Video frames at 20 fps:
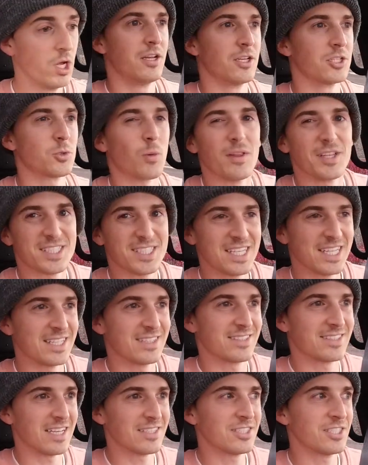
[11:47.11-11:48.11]
So while this thing
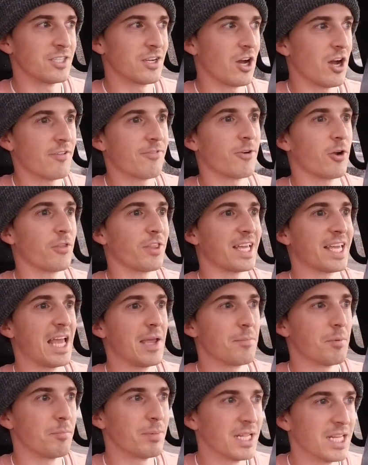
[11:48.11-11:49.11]
doesn't offer all the
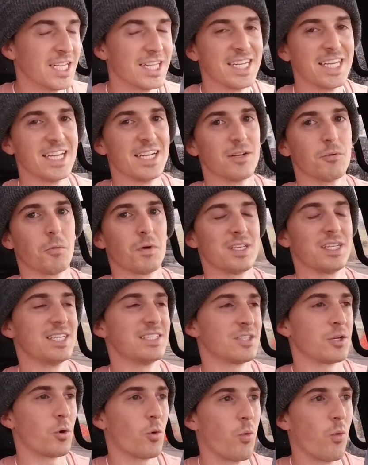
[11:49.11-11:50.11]
capability and it
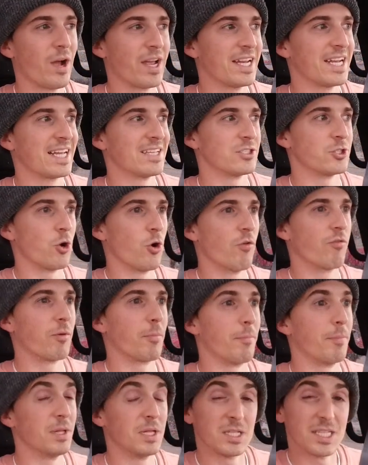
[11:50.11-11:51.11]
isn't quite as
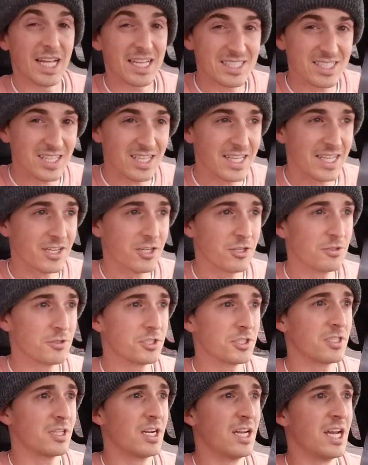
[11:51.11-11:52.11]
overbuilt as the Land
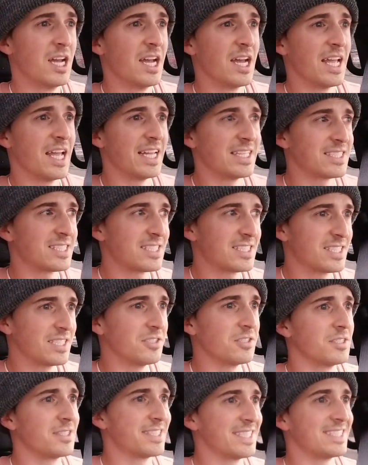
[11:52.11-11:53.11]
Cruiser, it's
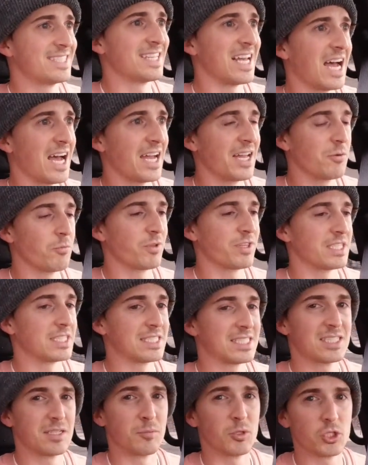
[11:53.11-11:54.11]
still designed with a
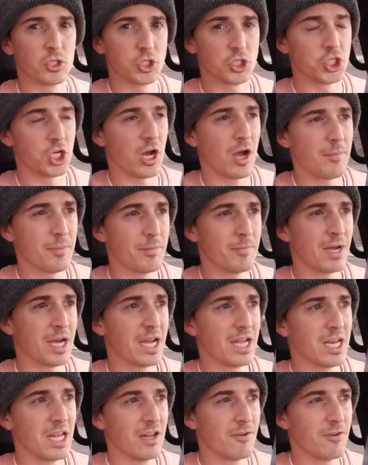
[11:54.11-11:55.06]
similar job in mind.